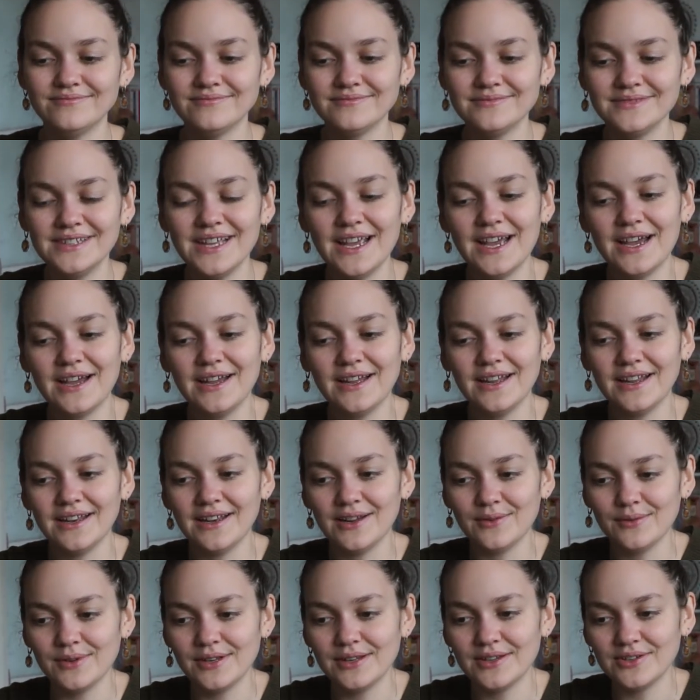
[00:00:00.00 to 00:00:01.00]
Yeah, and
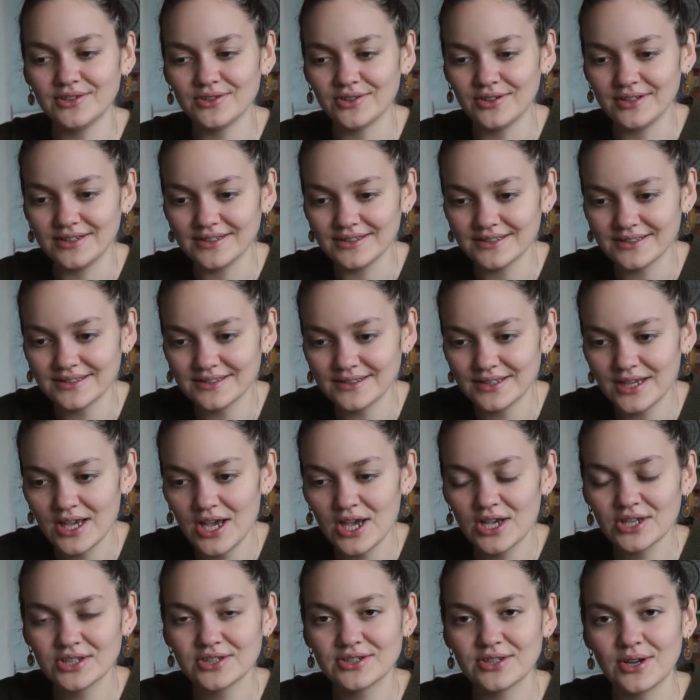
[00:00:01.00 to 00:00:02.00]
I really enjoy this.
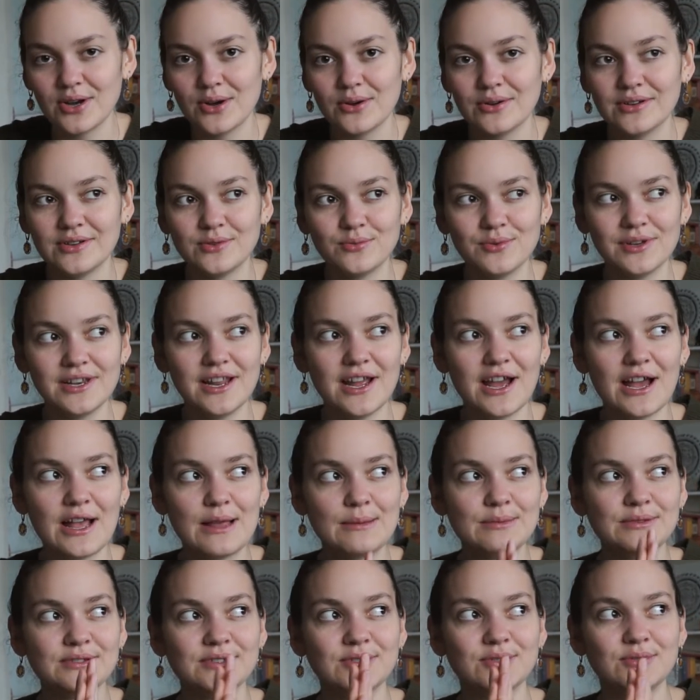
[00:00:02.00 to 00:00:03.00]
So it really
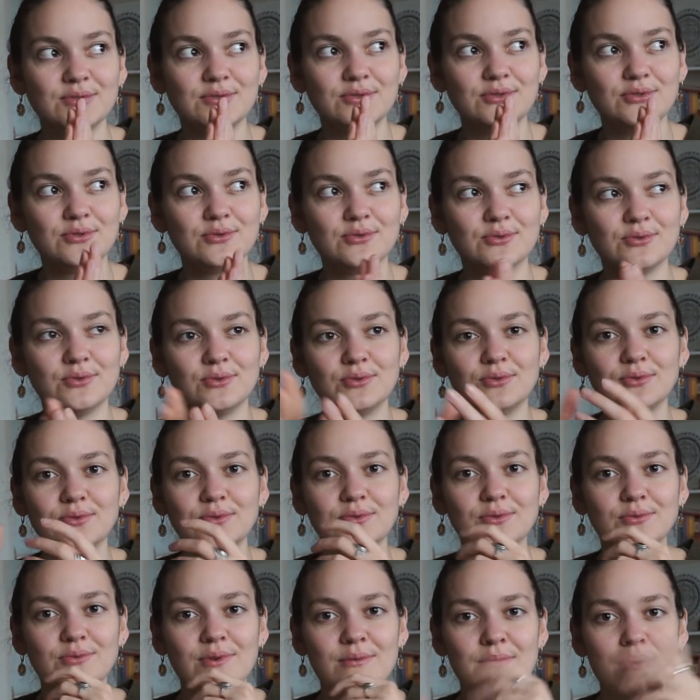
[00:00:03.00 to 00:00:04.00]
helps you to
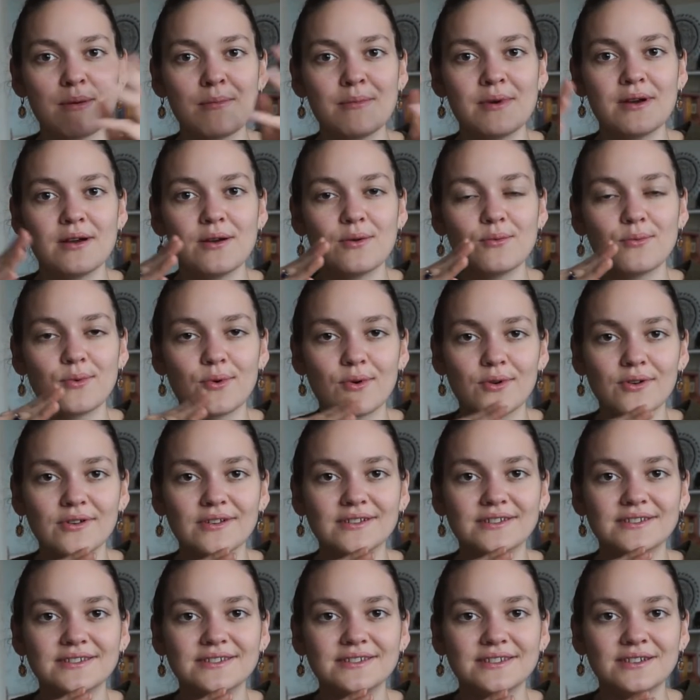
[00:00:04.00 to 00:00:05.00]
remember
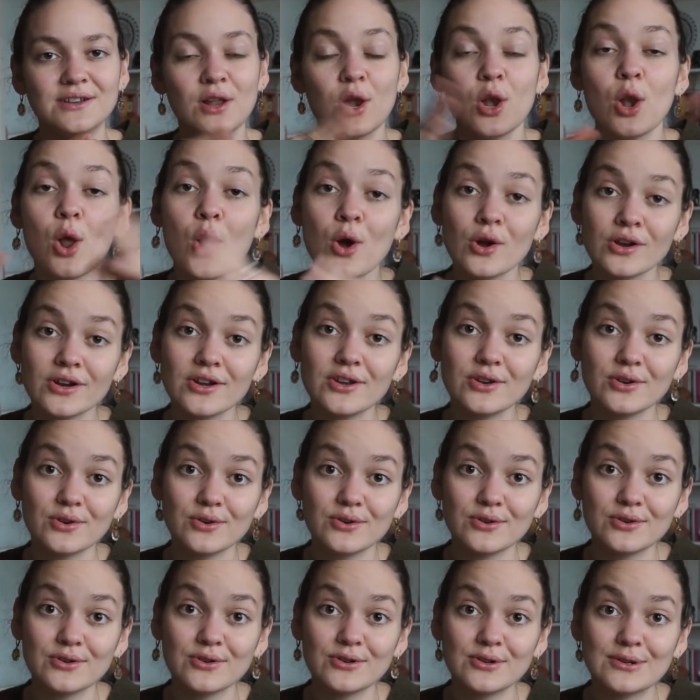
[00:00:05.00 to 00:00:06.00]
words in the long
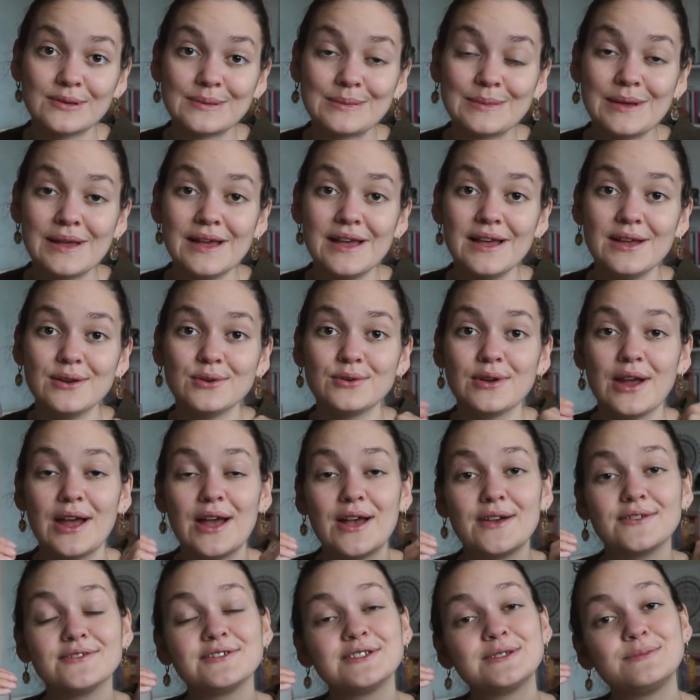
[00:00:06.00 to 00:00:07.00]
term, to
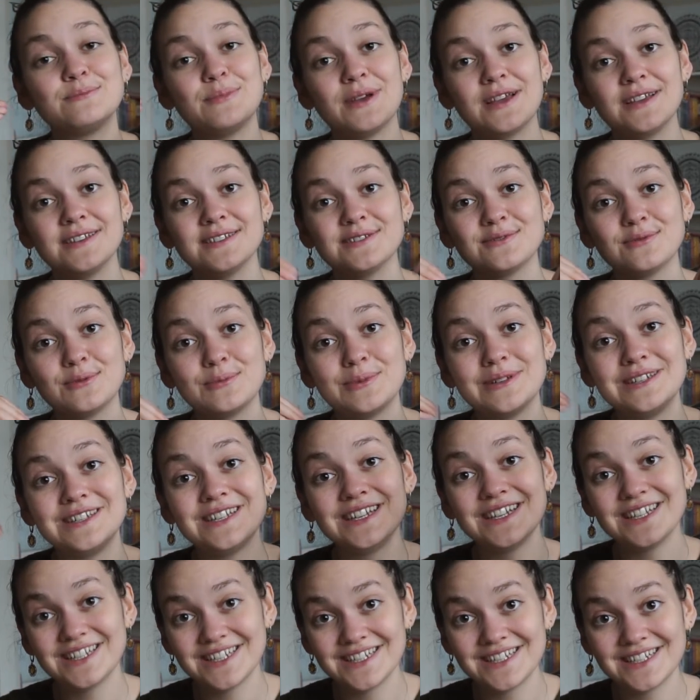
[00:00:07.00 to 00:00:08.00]
have spaced
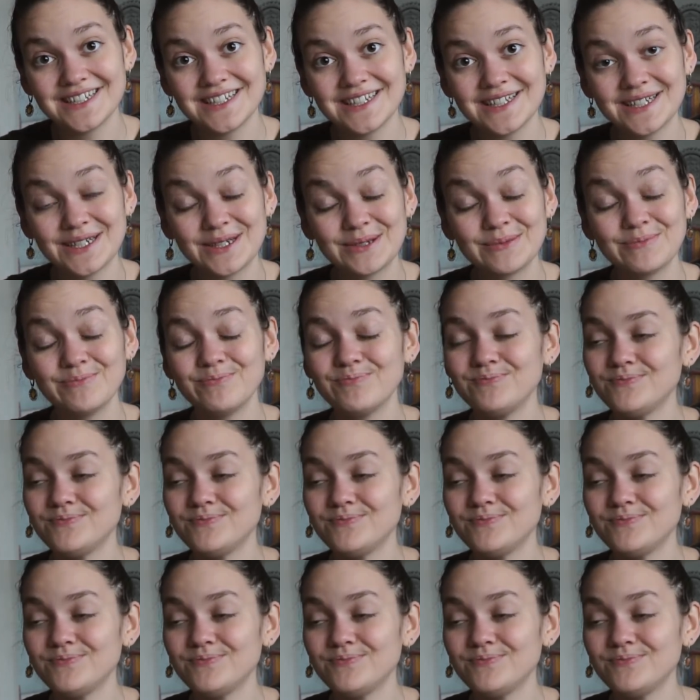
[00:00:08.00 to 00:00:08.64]
repetition,